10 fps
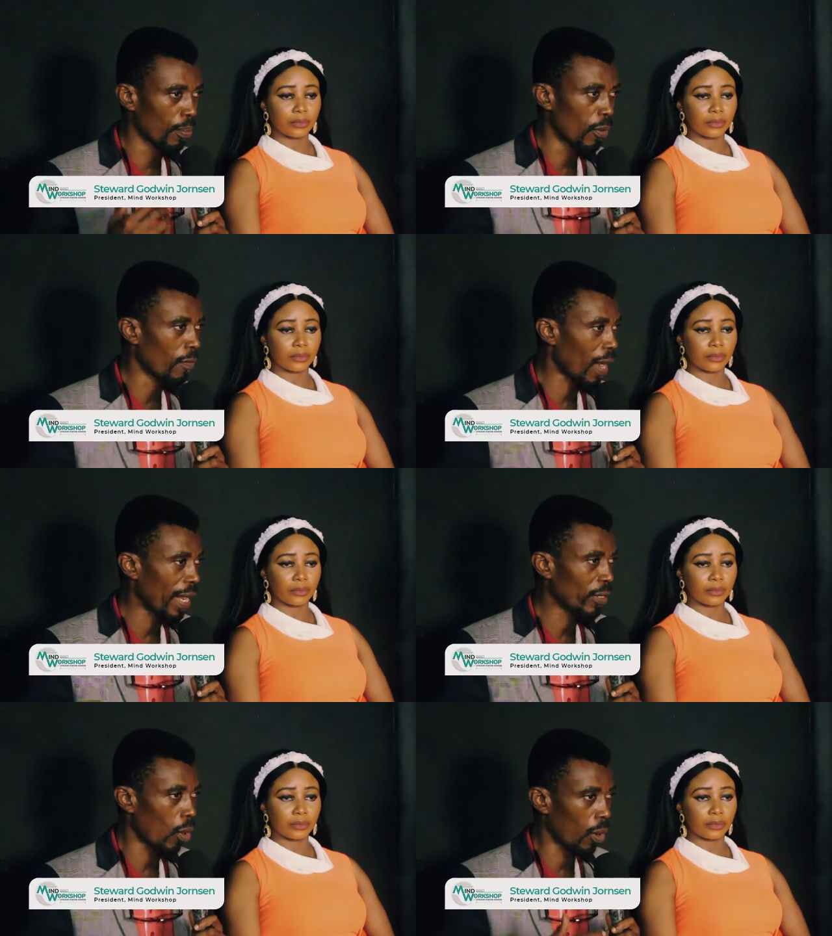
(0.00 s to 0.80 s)
Speaker 1: to
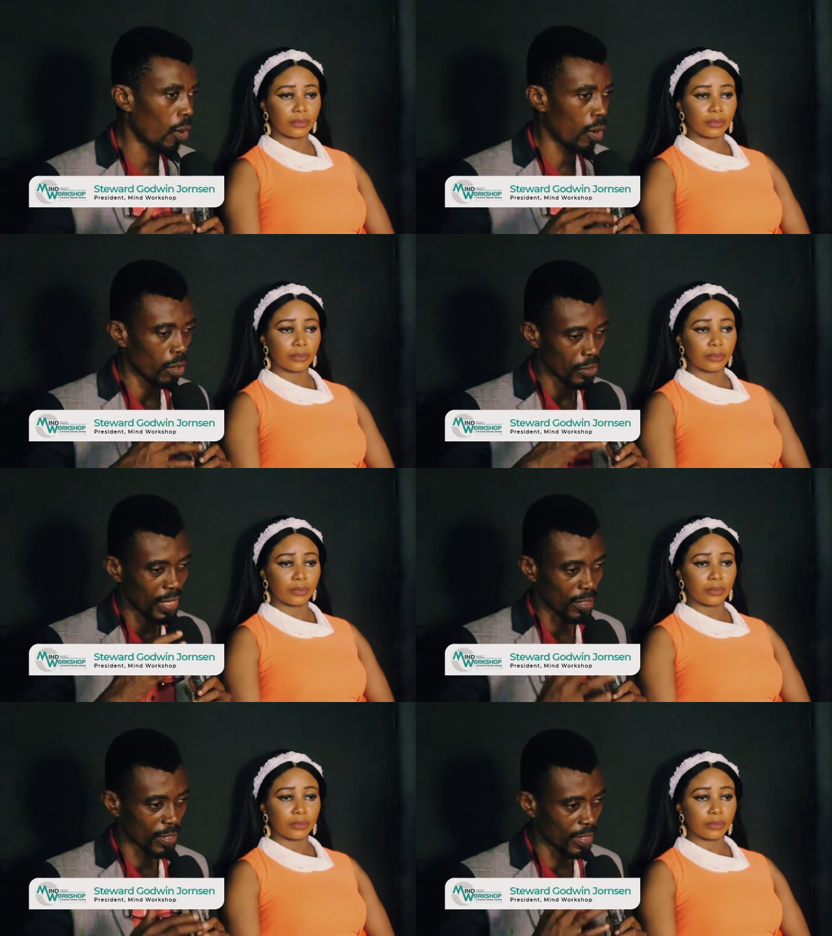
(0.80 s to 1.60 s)
provide or
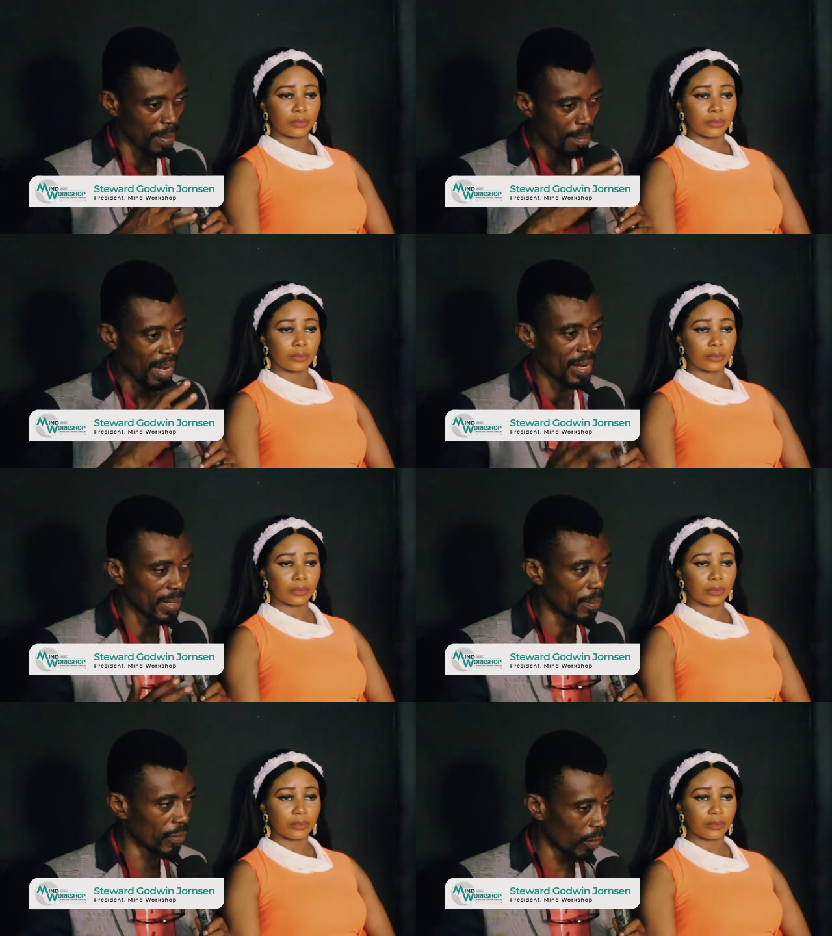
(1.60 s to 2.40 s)
set the
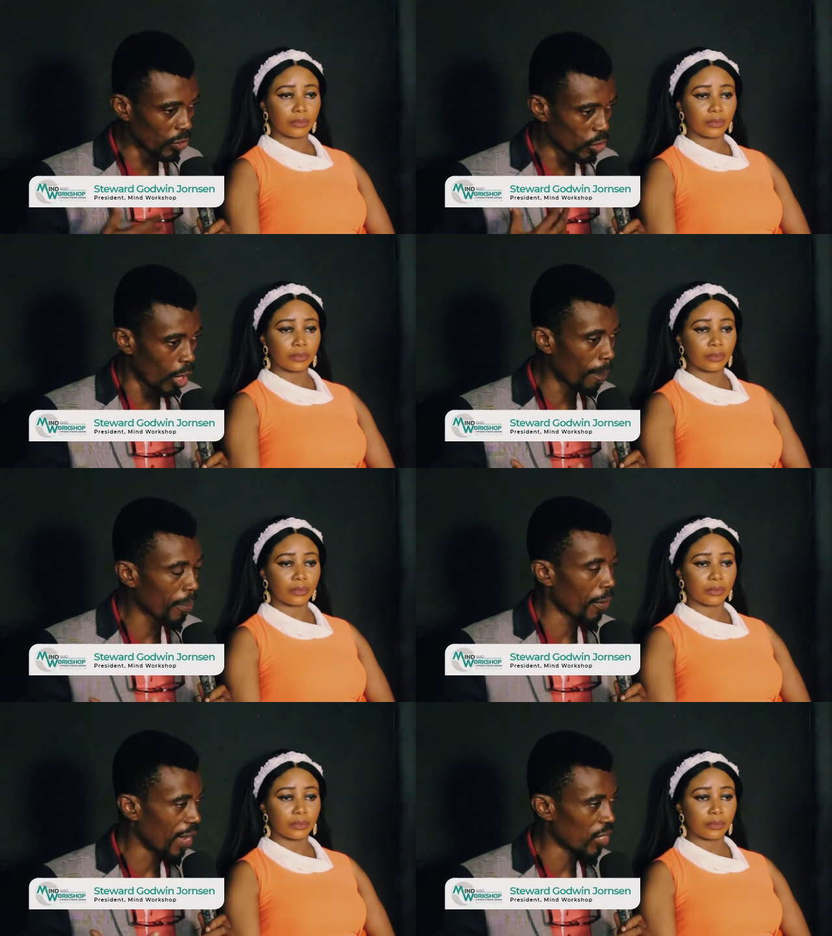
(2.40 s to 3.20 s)
mechanisms for job
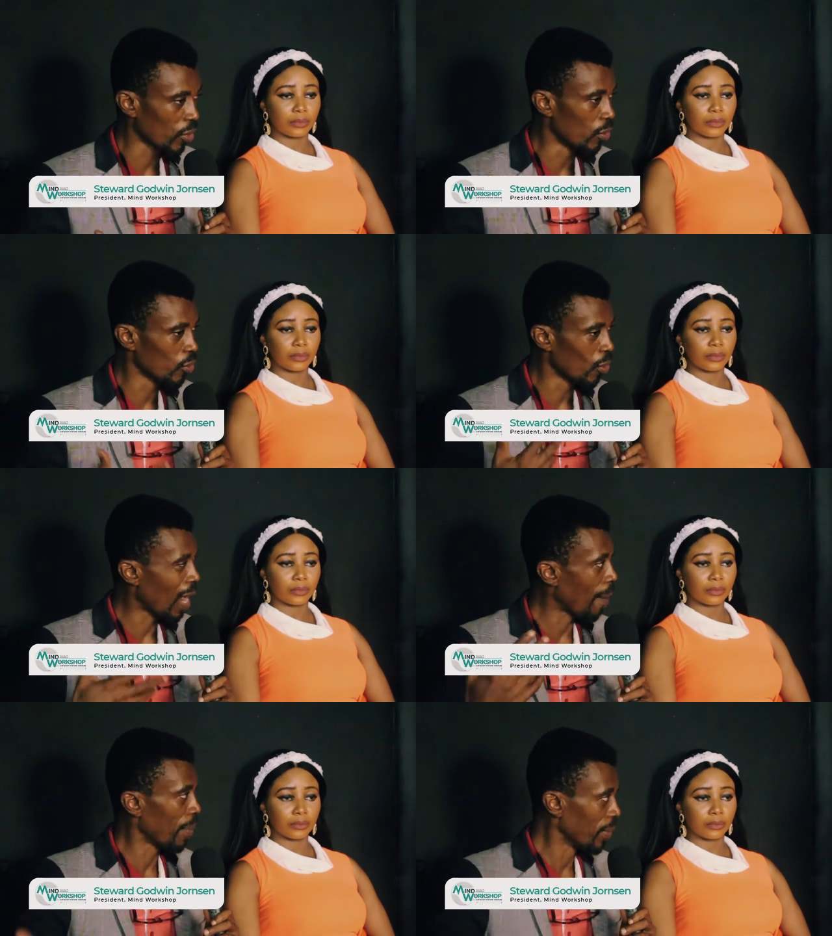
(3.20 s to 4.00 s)
creations
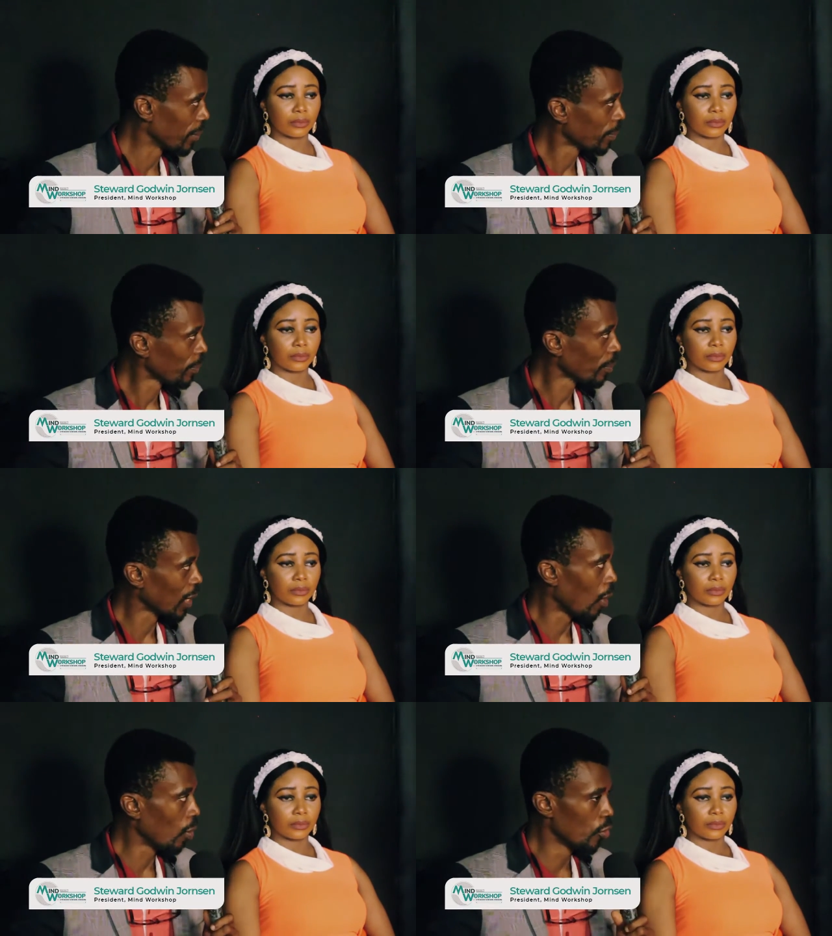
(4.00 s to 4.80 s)
to happen,
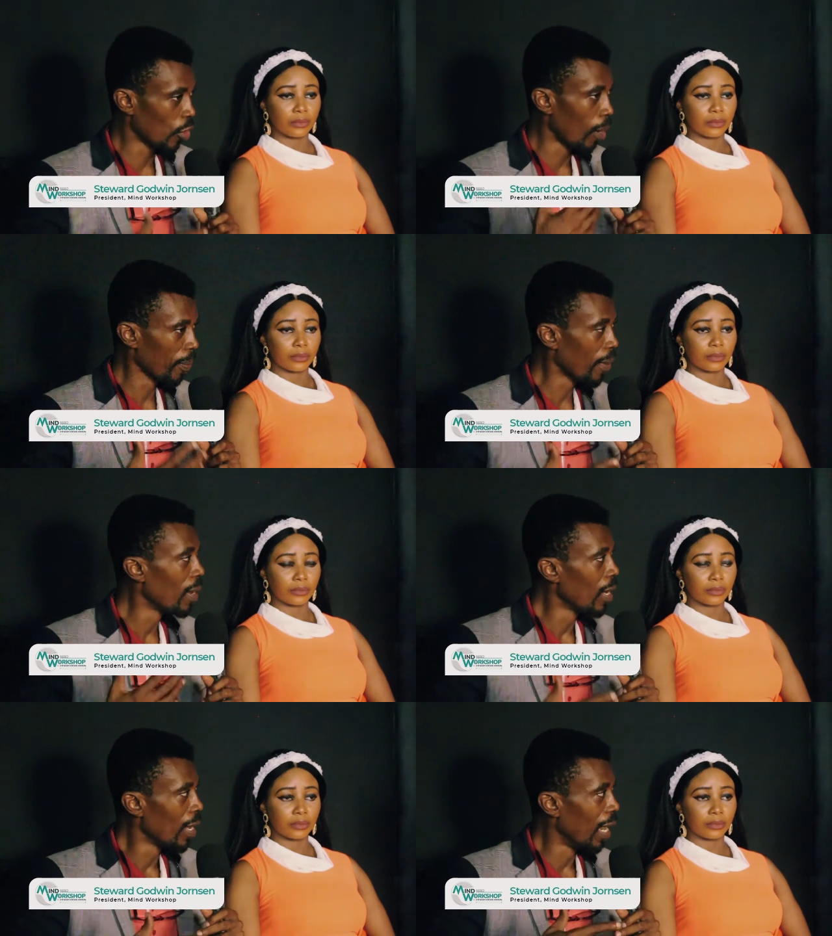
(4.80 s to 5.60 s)
or job
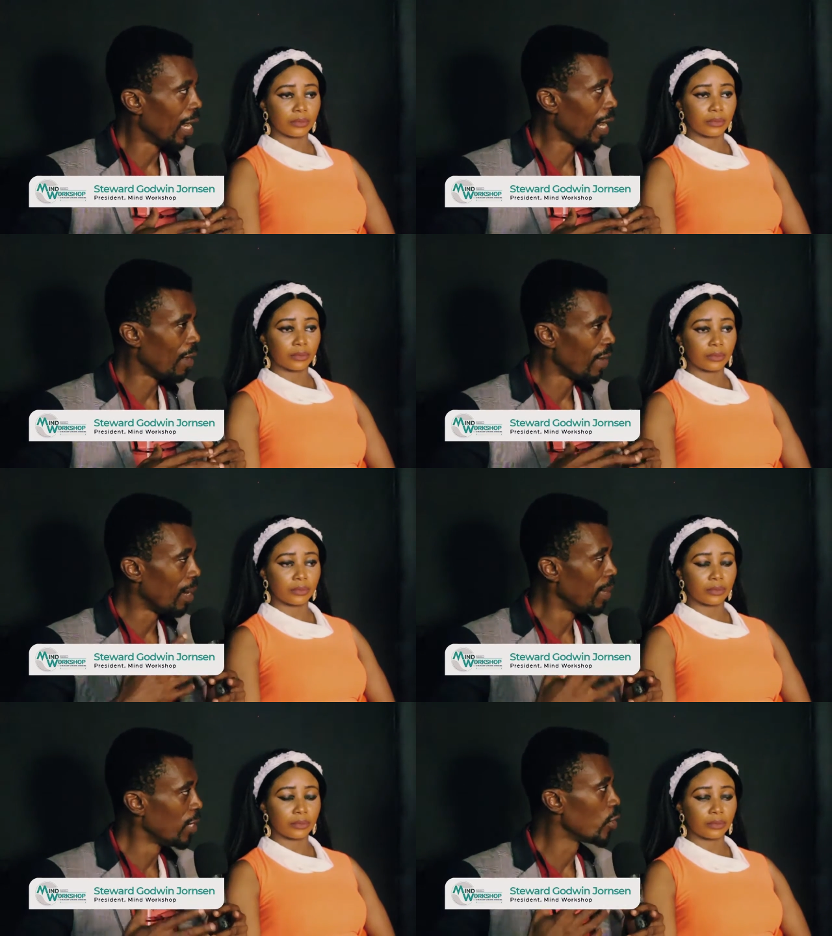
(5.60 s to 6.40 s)
uh,
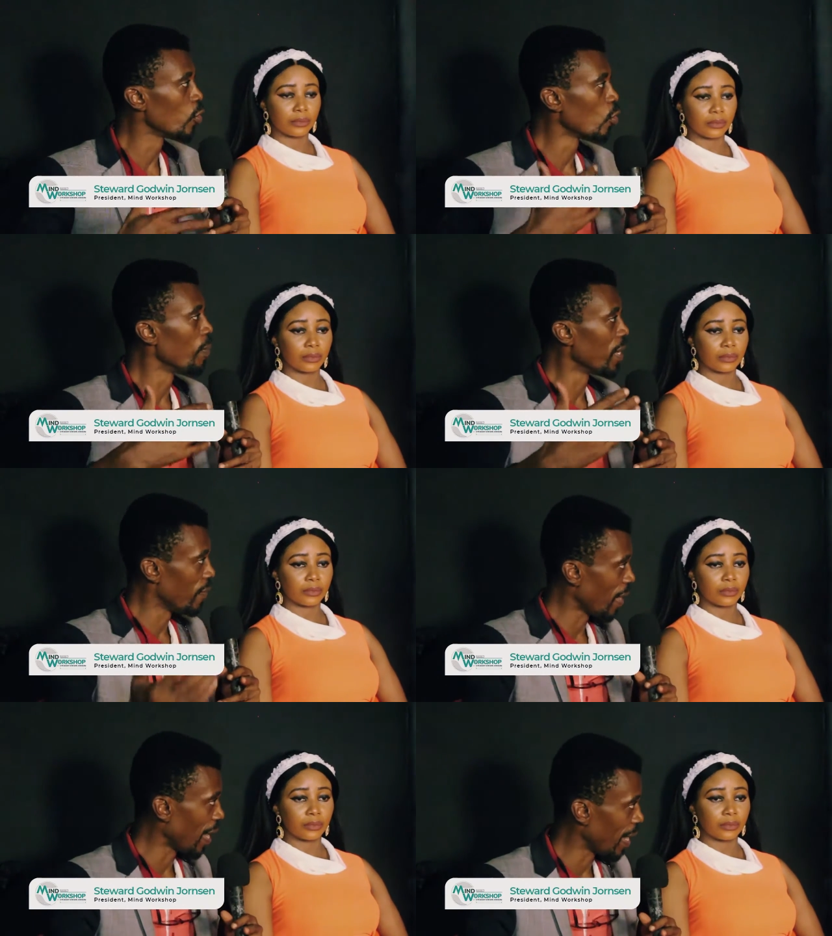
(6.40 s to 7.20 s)
availability to
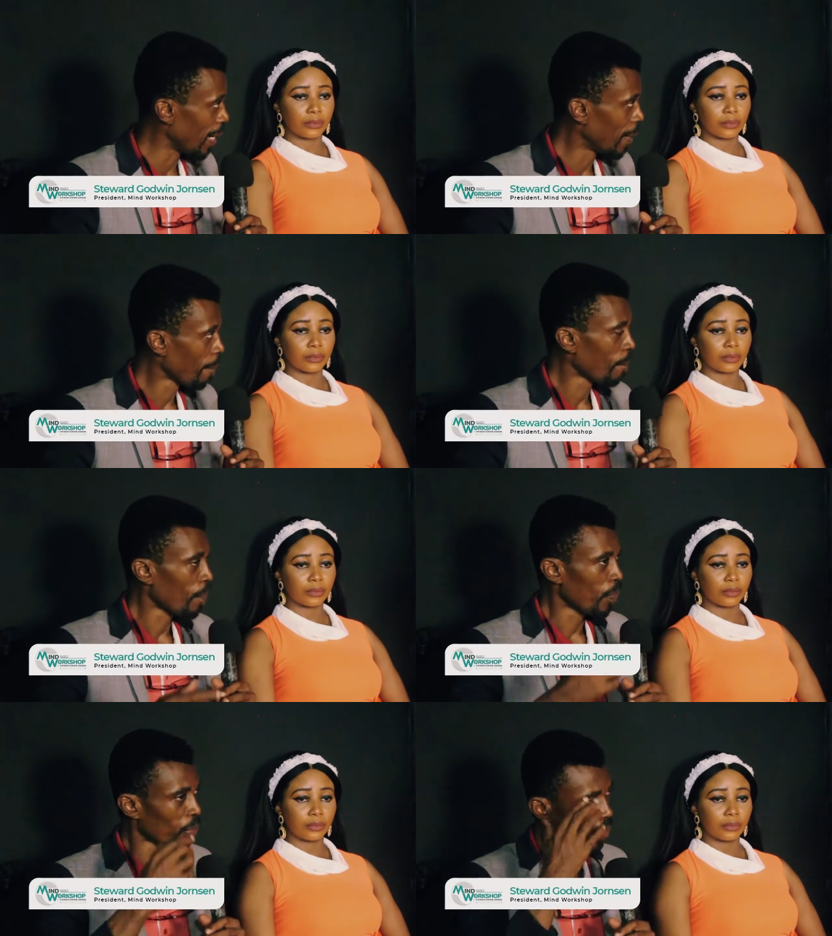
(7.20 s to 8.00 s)
be there.
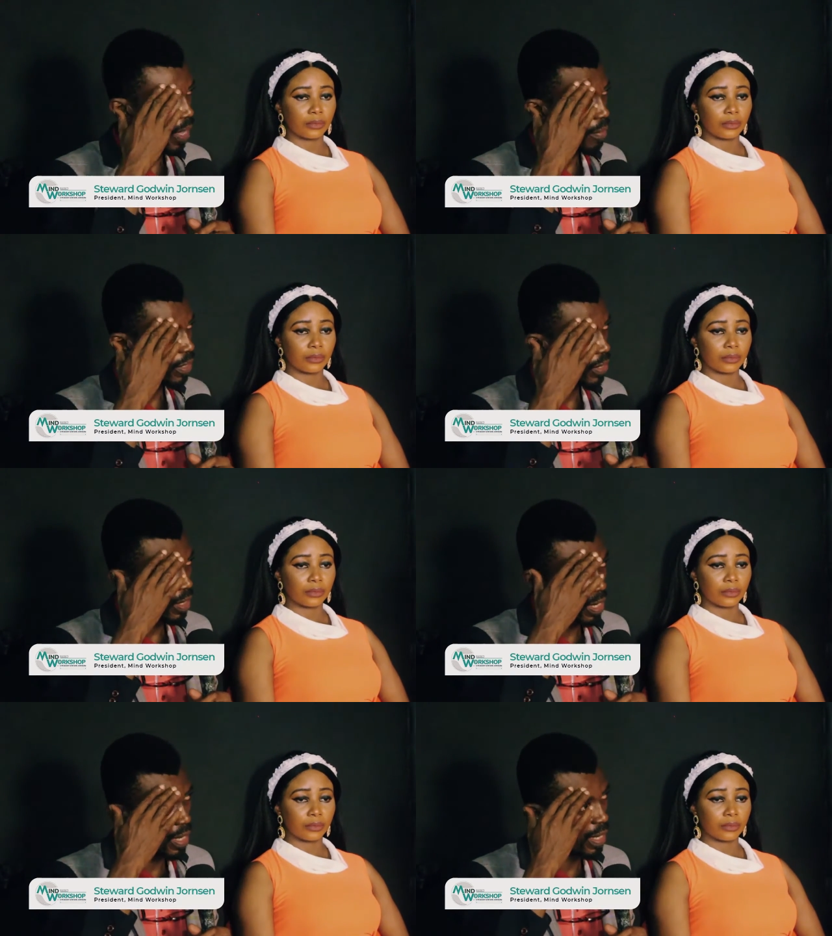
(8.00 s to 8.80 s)
There
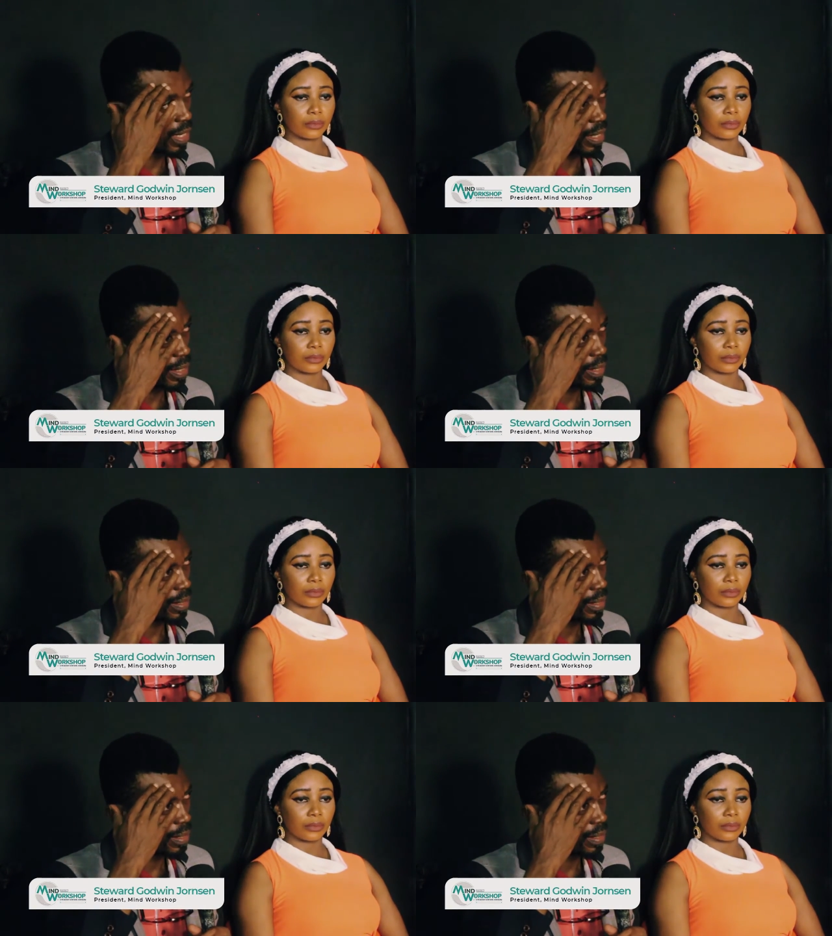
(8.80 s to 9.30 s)
is, uh,